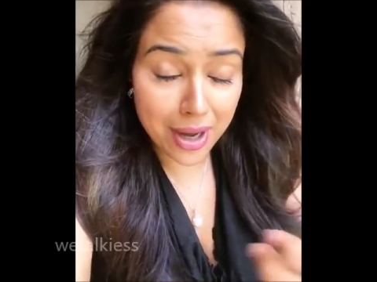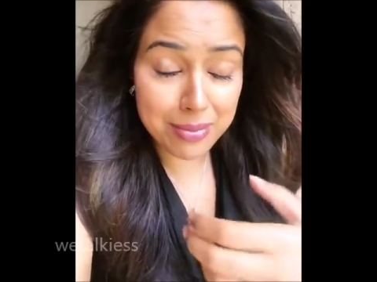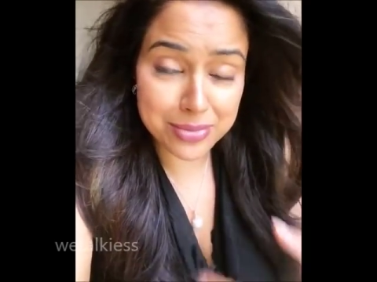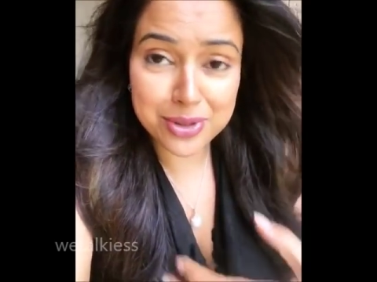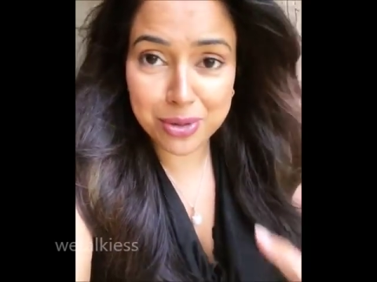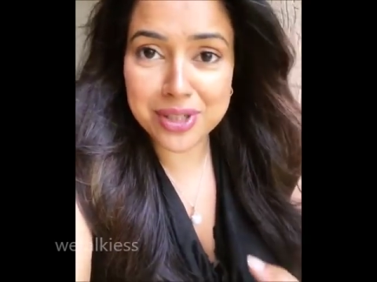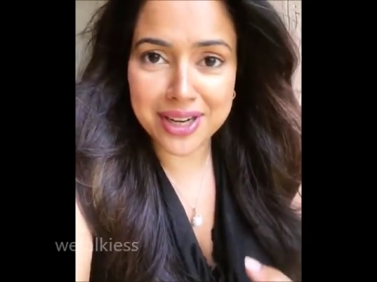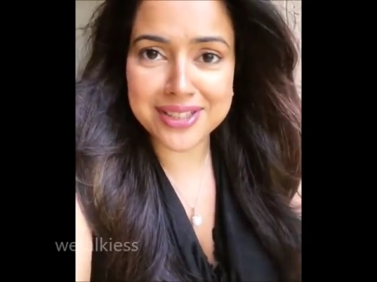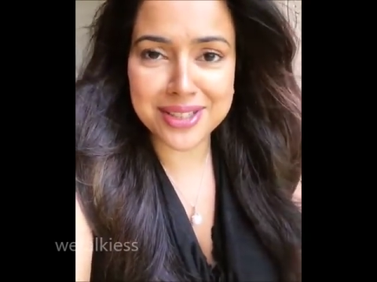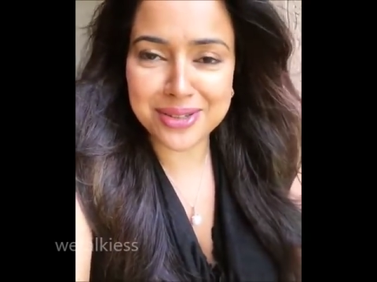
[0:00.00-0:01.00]
I'm so
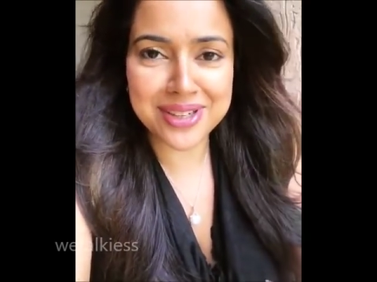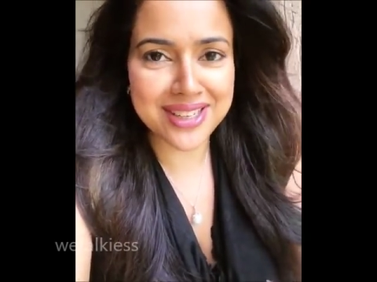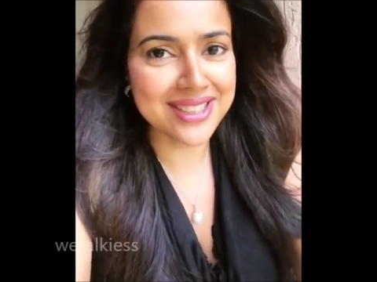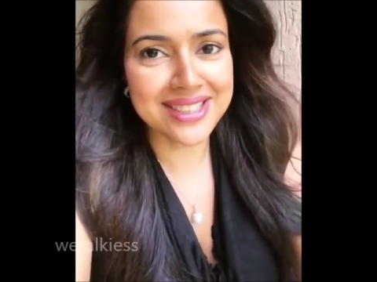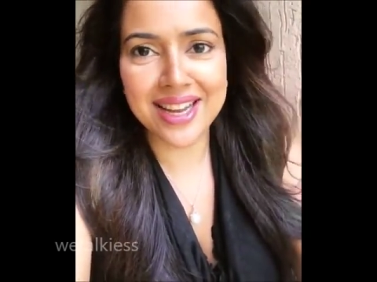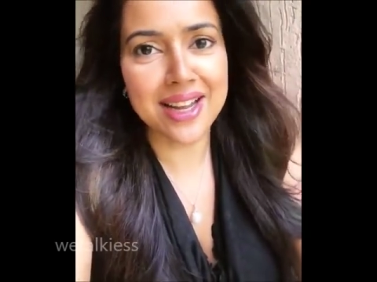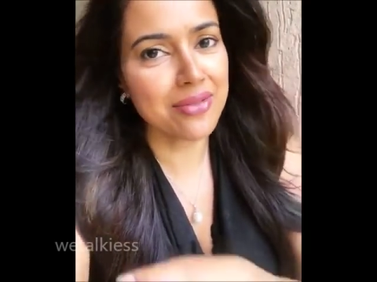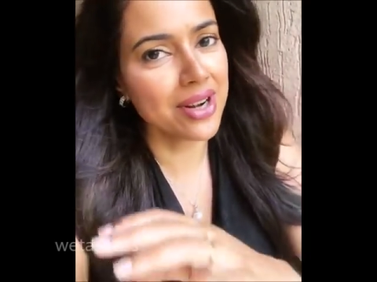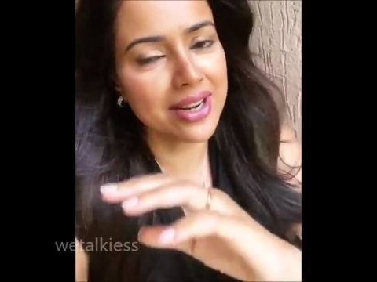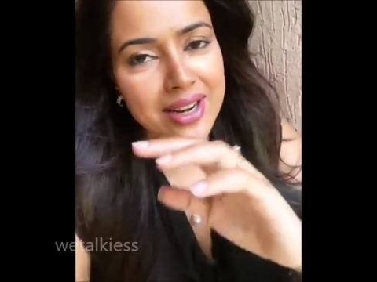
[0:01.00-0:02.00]
touched you don't understand
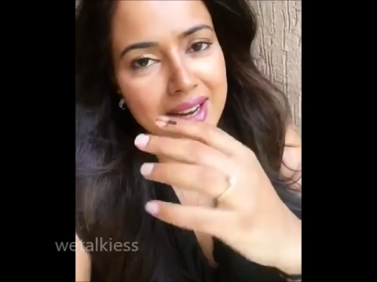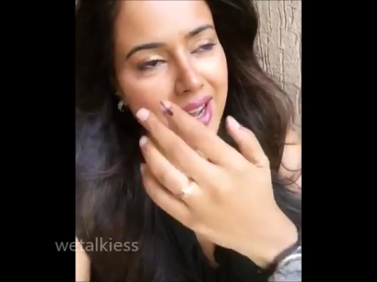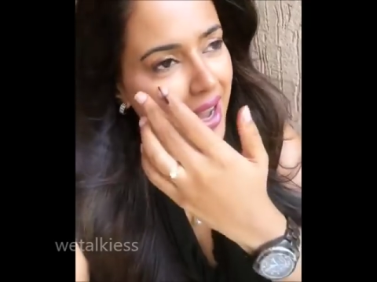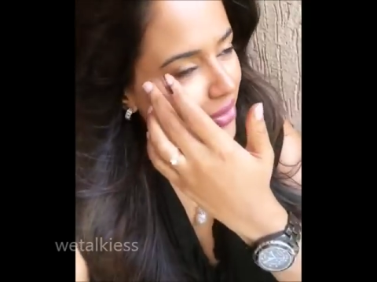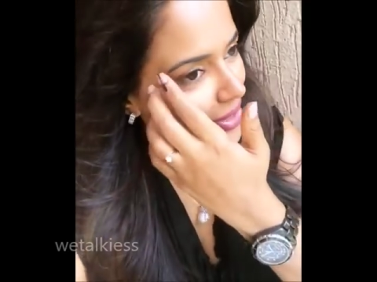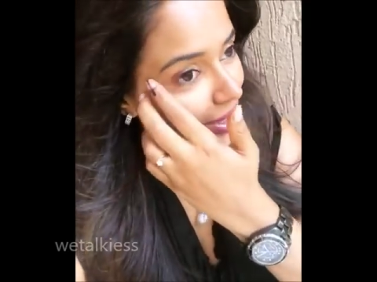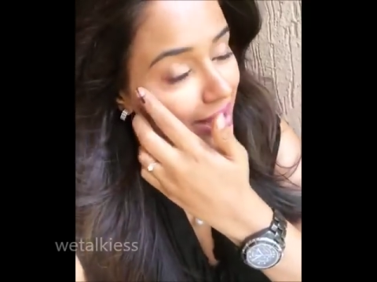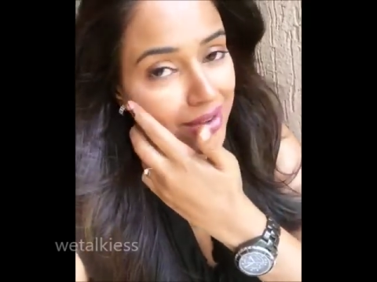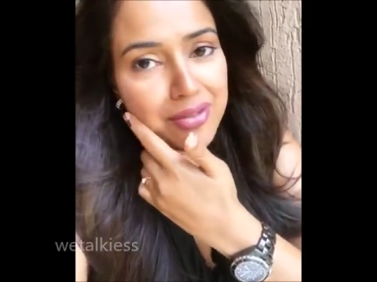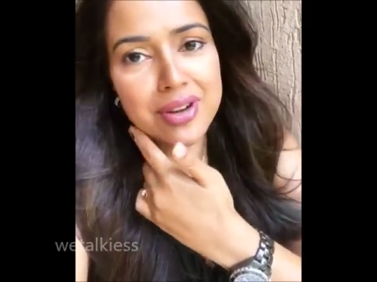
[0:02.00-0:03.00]
I've read I've read
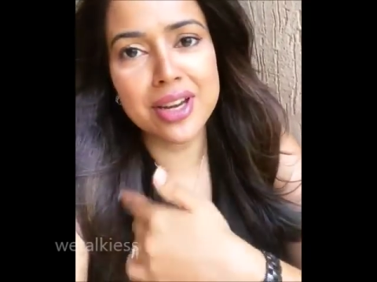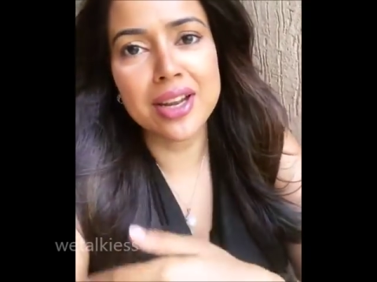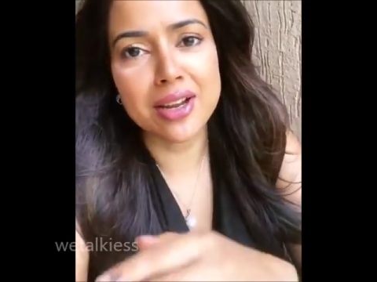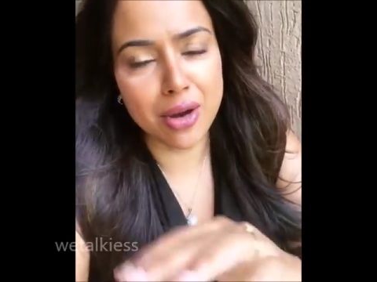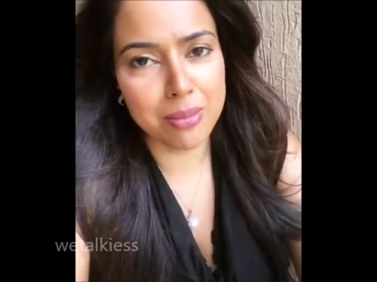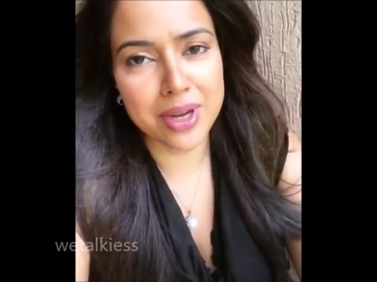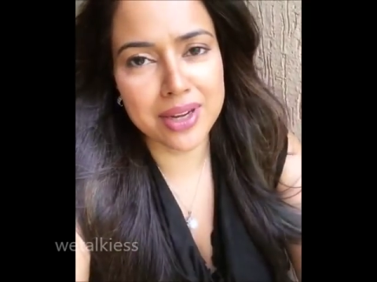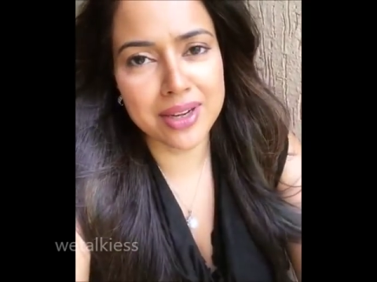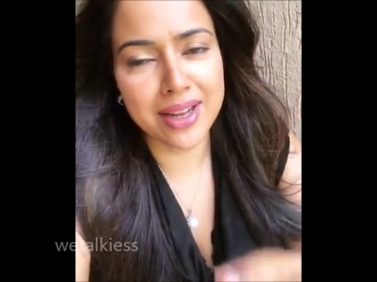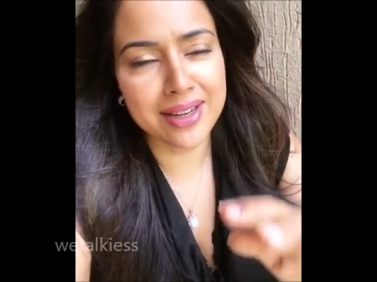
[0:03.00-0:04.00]
every
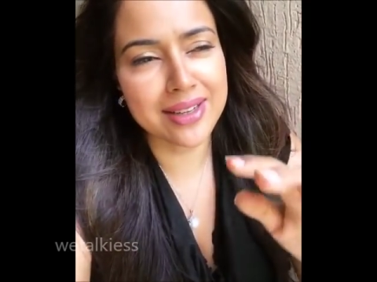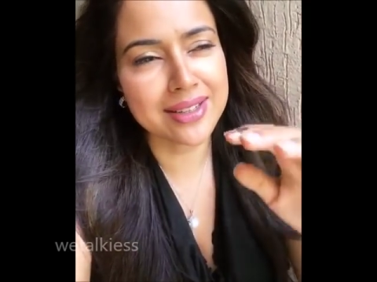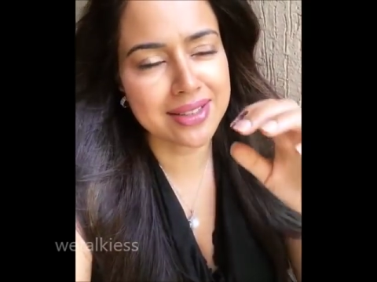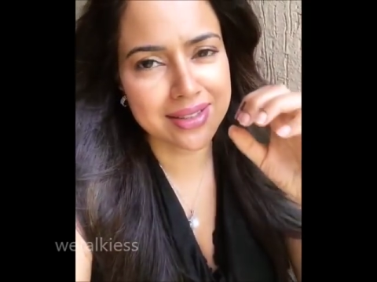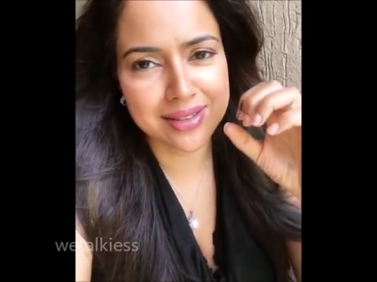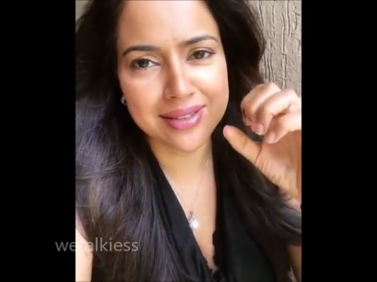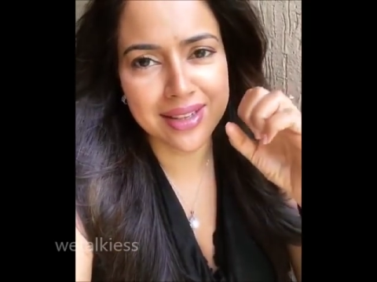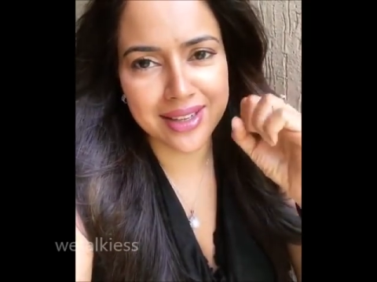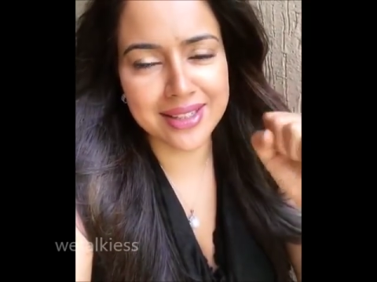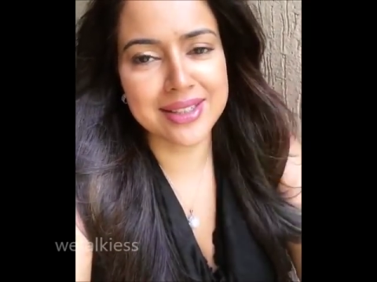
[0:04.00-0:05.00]
comment and it's
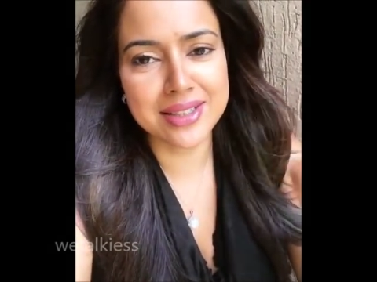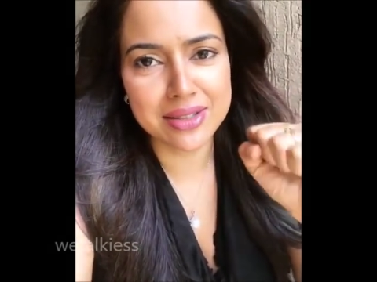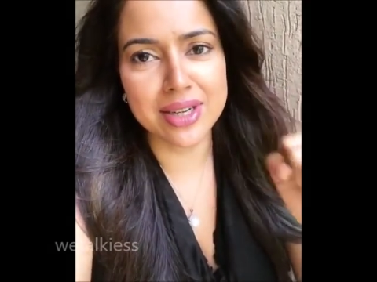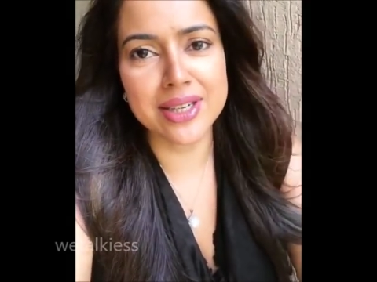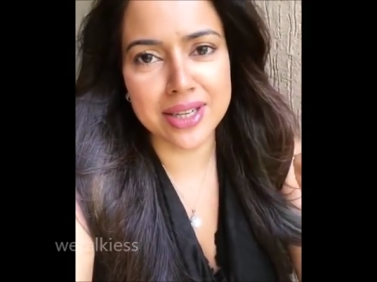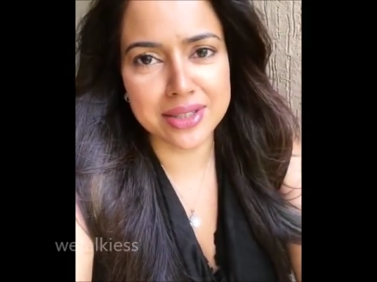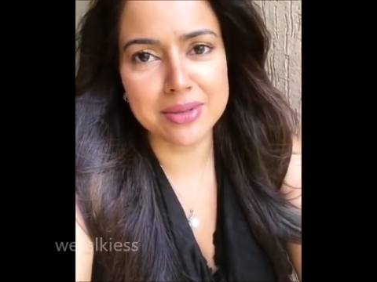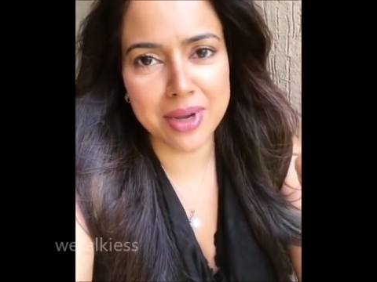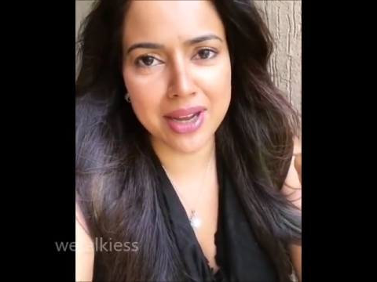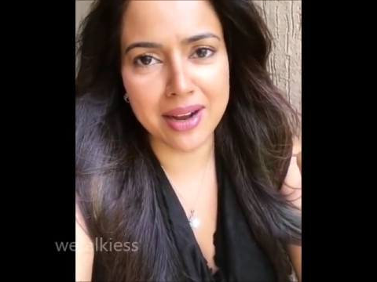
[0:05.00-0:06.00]
it just really
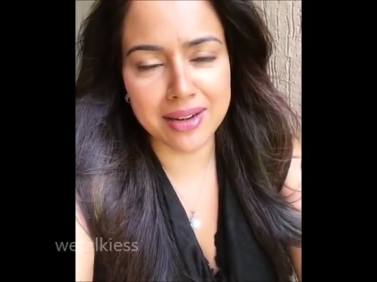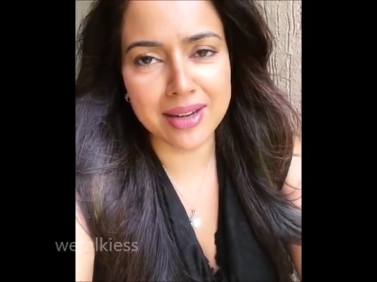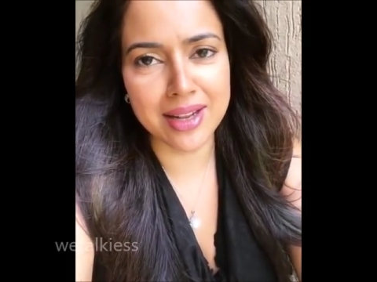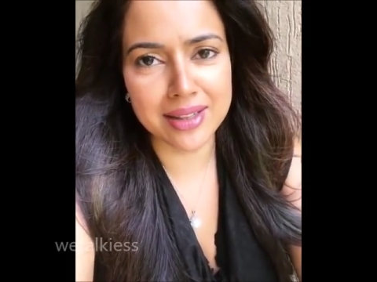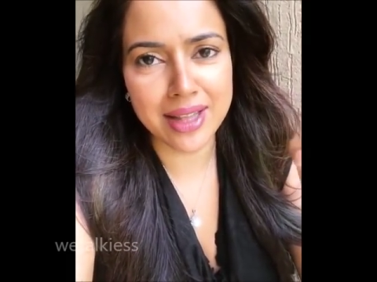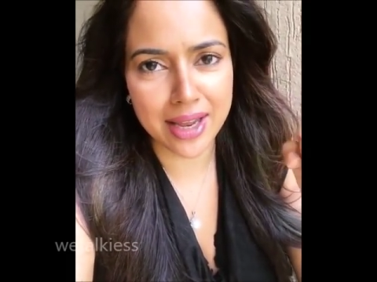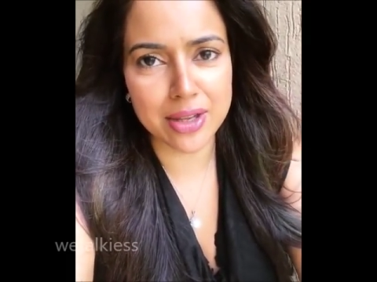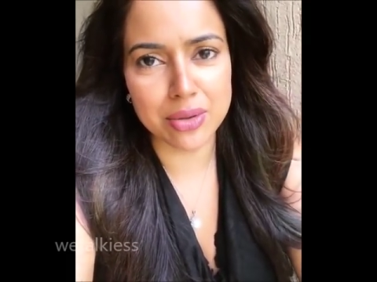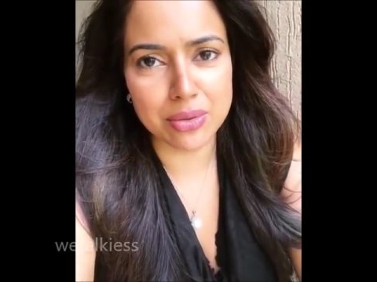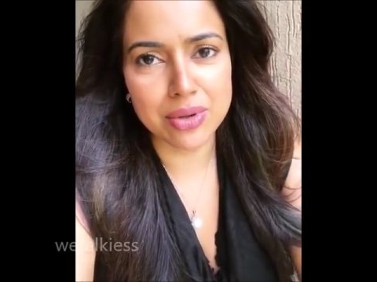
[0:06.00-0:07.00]
touches my heart and
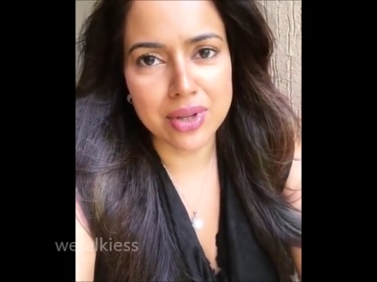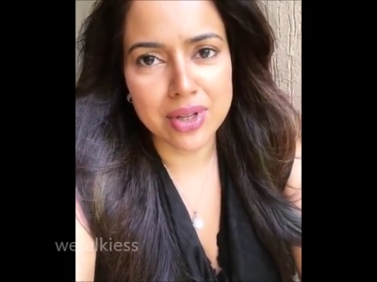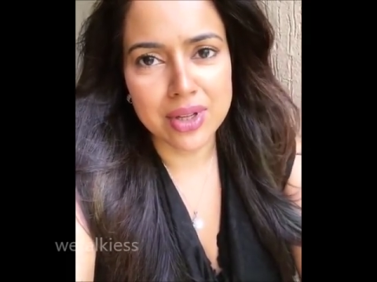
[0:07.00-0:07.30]
thank you